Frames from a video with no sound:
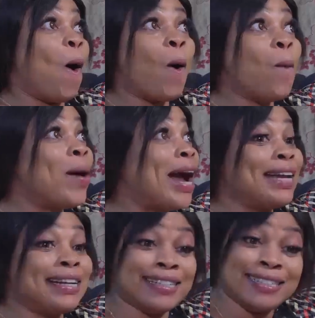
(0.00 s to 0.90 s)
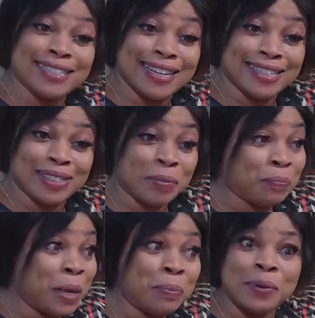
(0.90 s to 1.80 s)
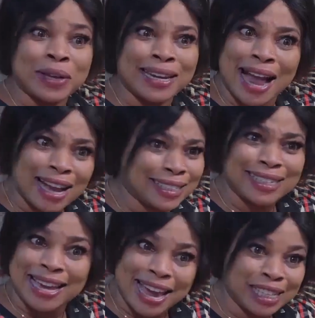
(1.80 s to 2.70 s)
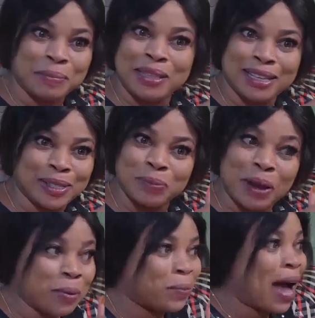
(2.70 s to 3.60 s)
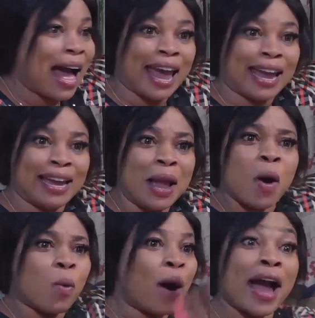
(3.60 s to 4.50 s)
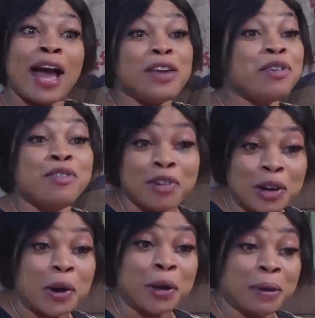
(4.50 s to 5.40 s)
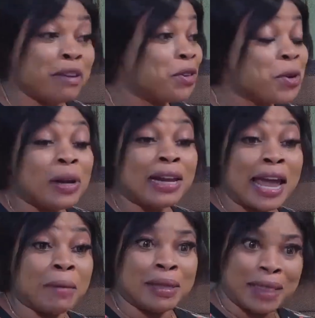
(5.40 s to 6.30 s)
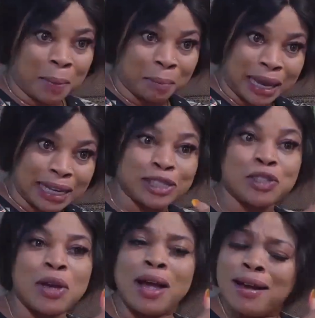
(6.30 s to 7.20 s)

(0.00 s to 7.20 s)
oh my goodness, so people can actually hate me this way. Why? Why are you following me if you don't like me? That means